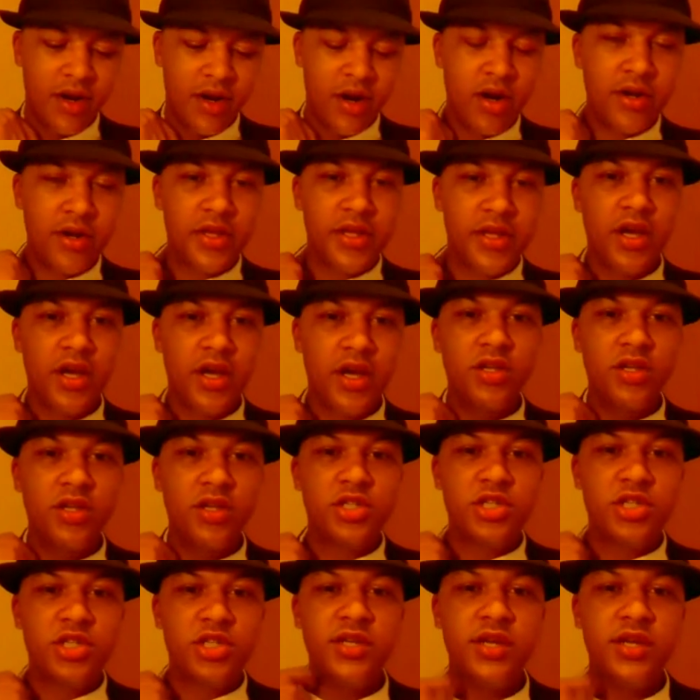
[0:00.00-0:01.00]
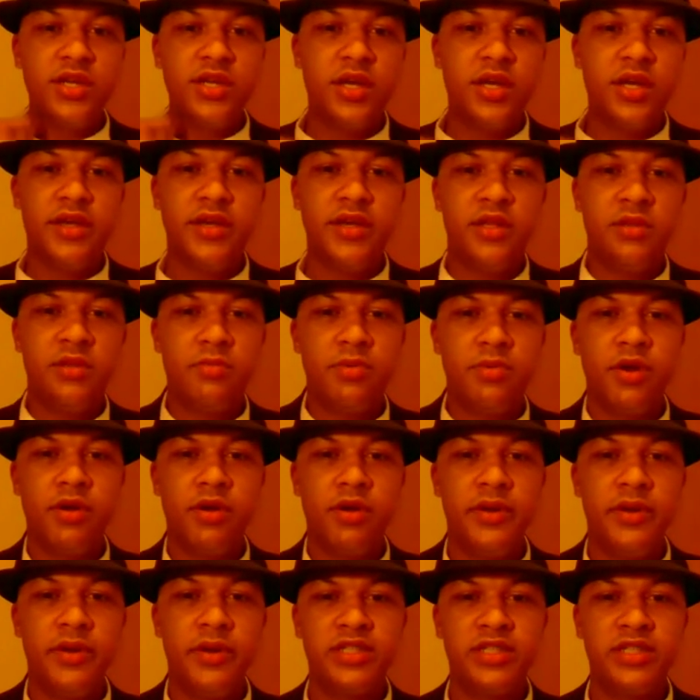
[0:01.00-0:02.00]
In archaeology, in the
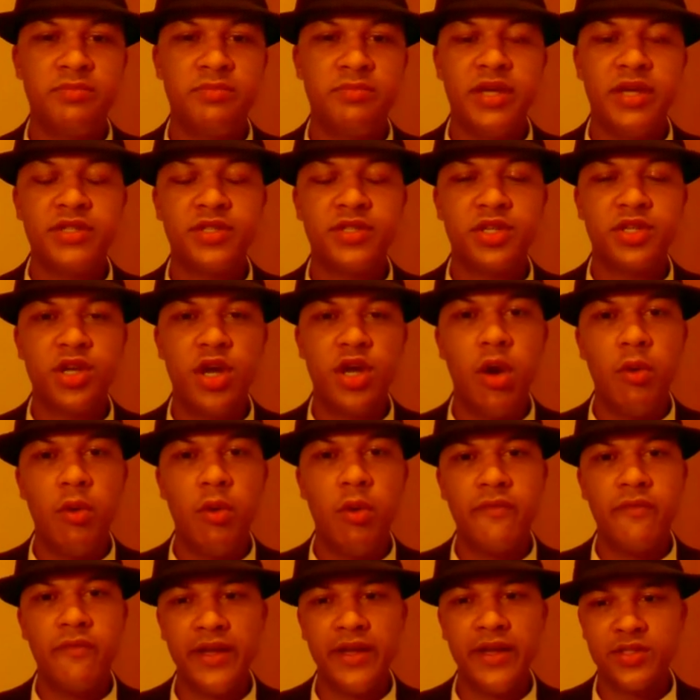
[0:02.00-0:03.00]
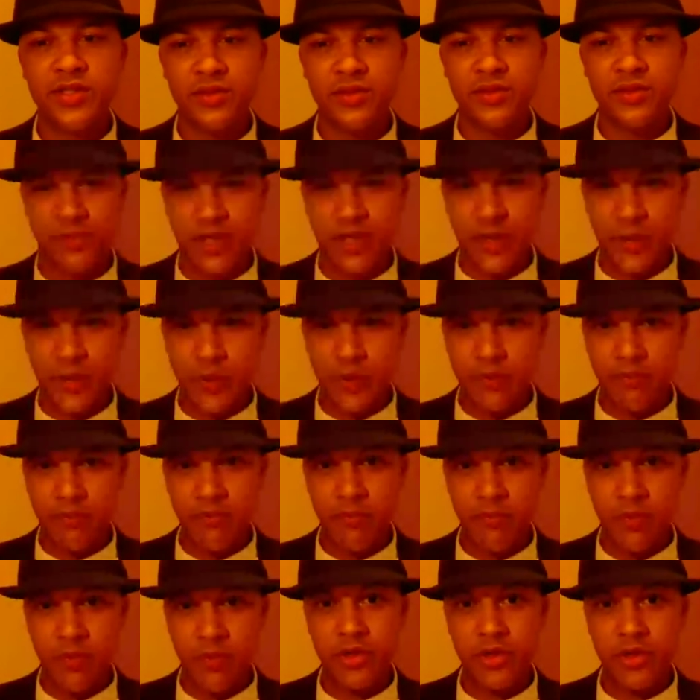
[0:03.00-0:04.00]
pyramids in Mexico, we found some liquid
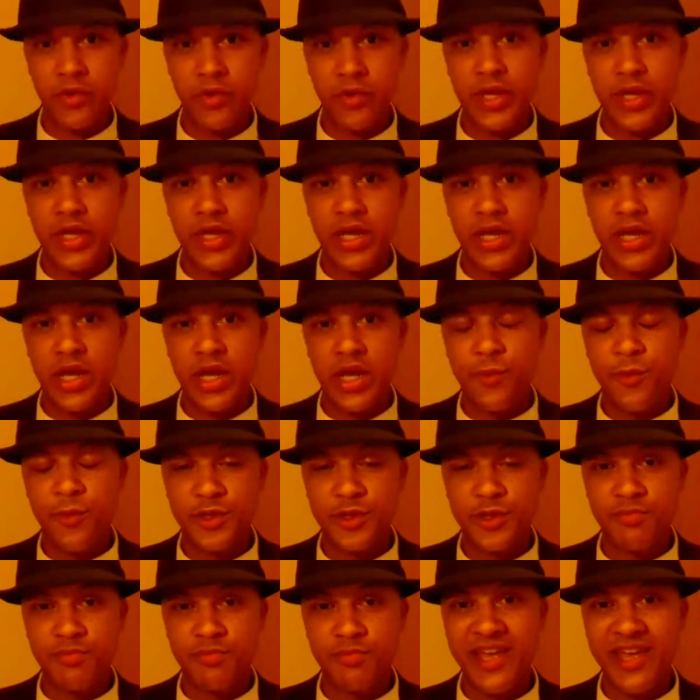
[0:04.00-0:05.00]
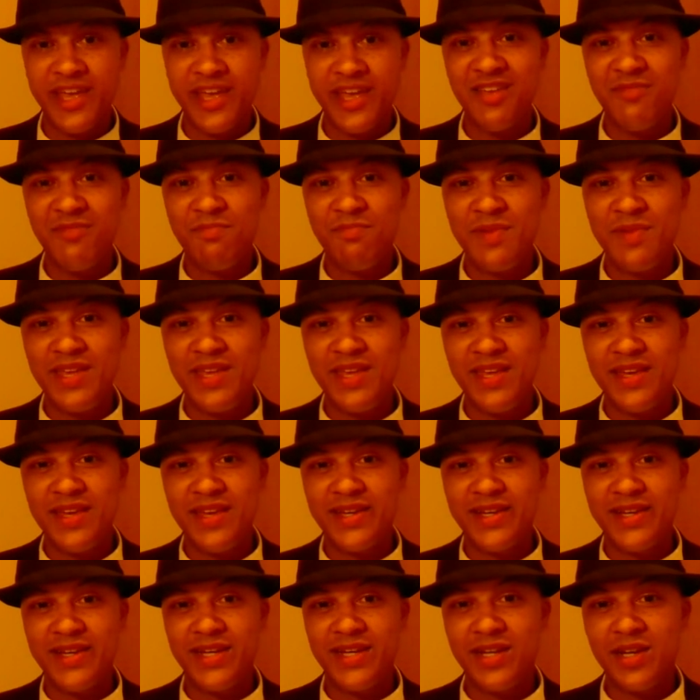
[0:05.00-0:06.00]
mercury, which may be a
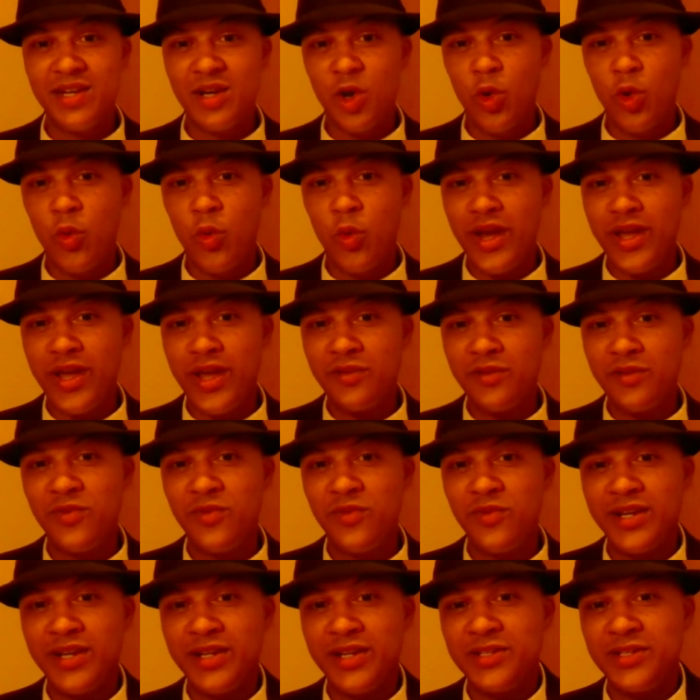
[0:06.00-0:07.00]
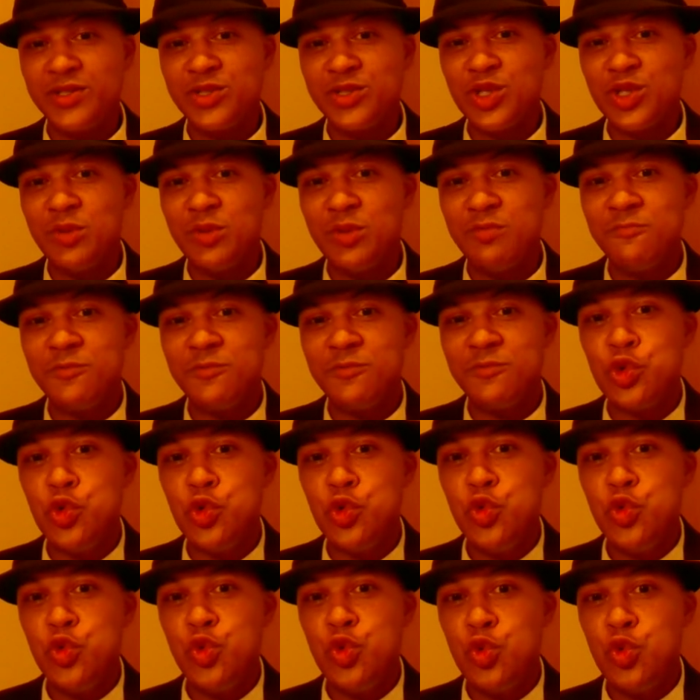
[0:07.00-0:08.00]
way to finding some
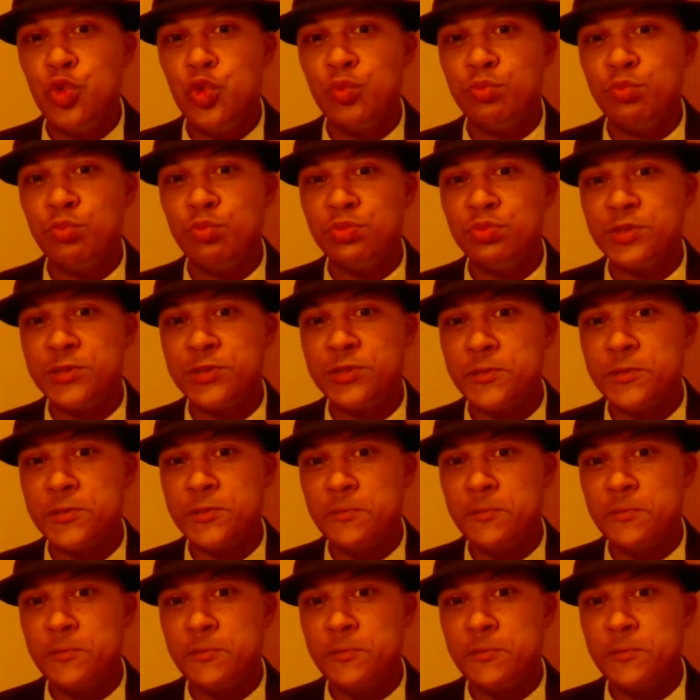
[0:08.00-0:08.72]
tombs.